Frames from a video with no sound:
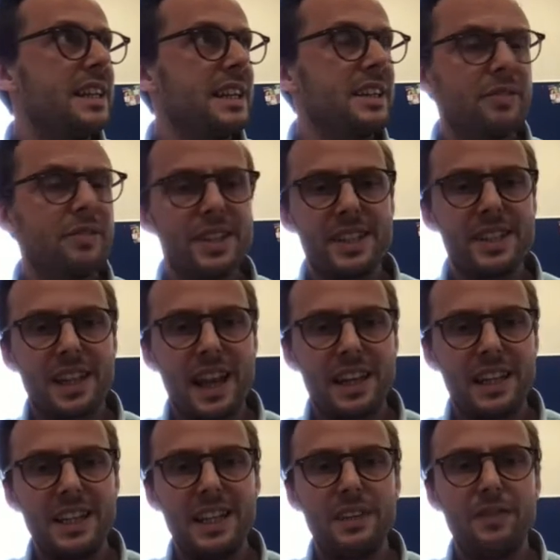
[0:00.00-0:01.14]
there is a
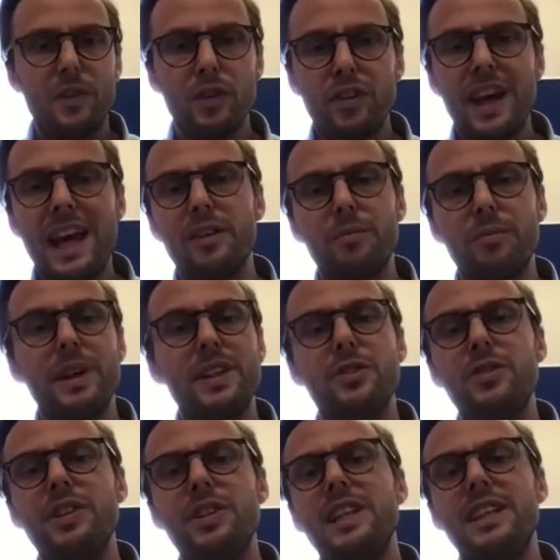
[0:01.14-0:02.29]
need for tailor-made
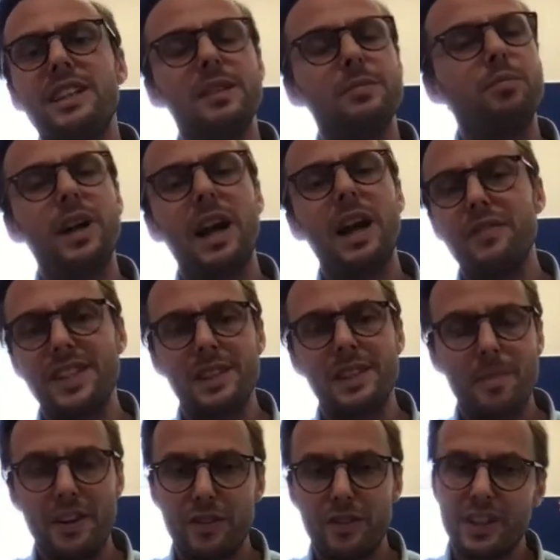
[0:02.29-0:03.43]
utility and privacy
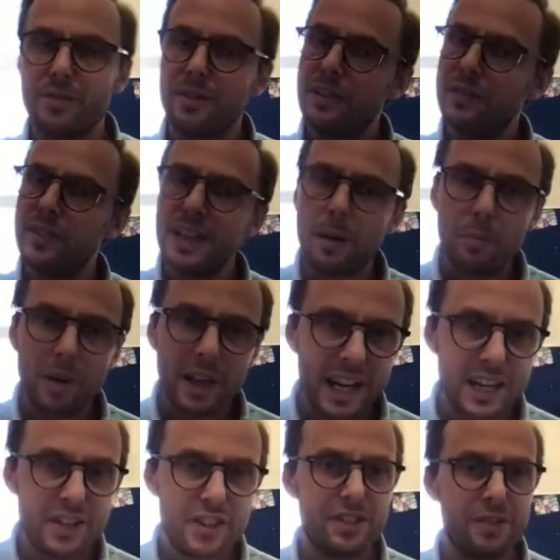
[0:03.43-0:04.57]
metrics. So different
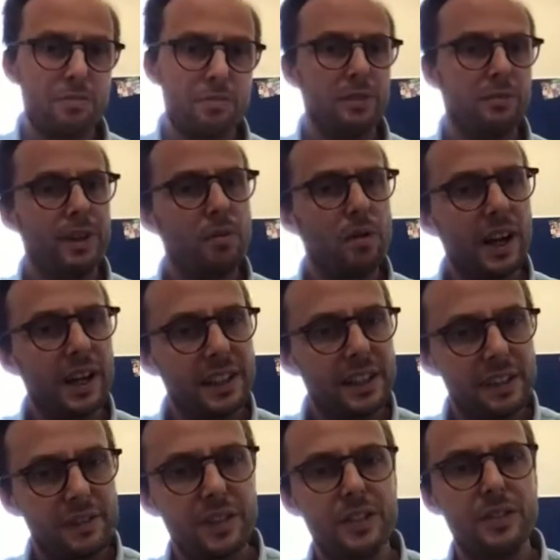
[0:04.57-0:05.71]
applications will require
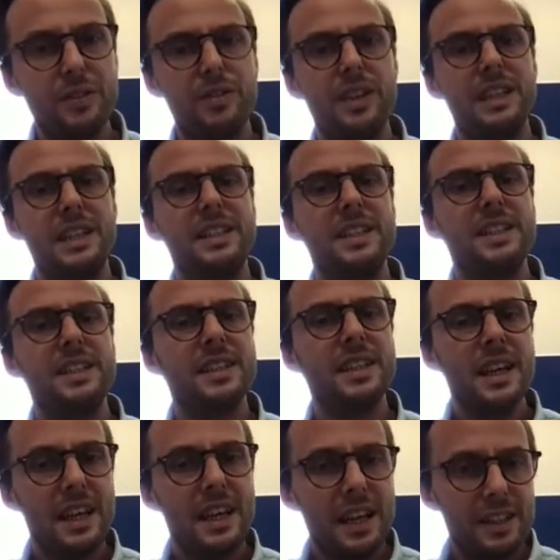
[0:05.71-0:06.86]
different utilities
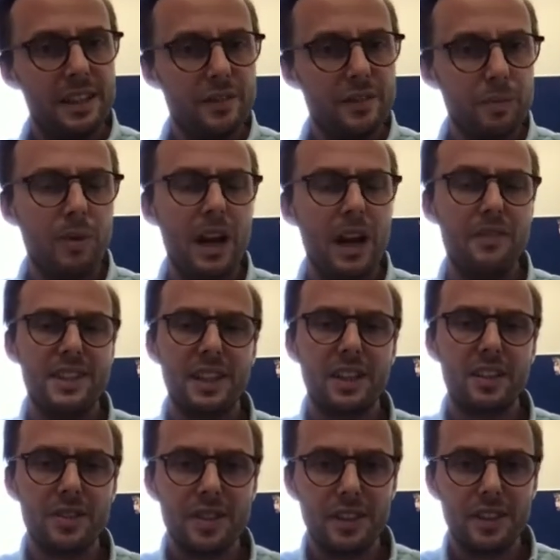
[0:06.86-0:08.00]
and different privacy
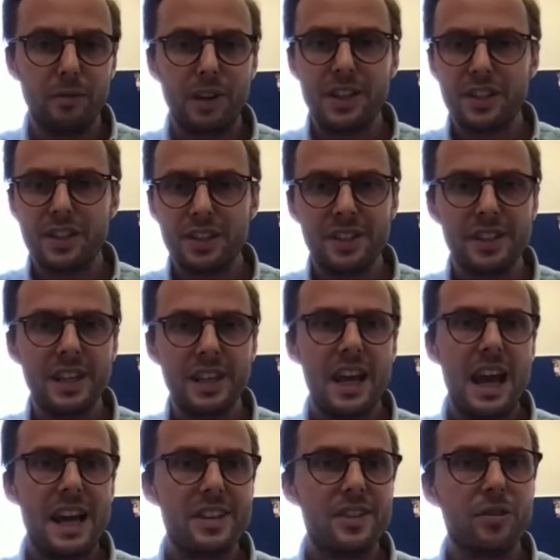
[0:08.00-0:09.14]
considerations.
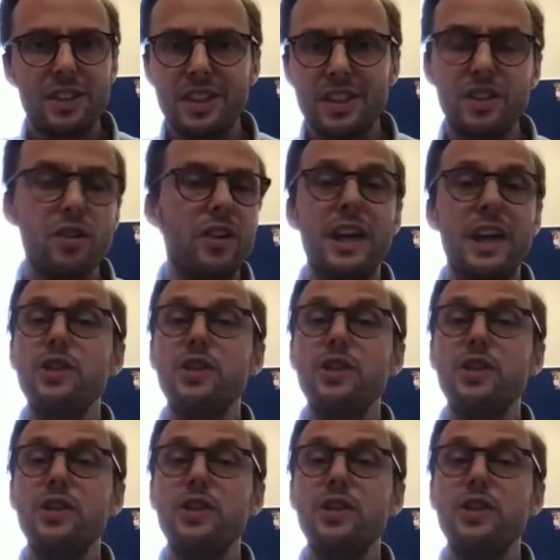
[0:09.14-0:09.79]
And so this is not a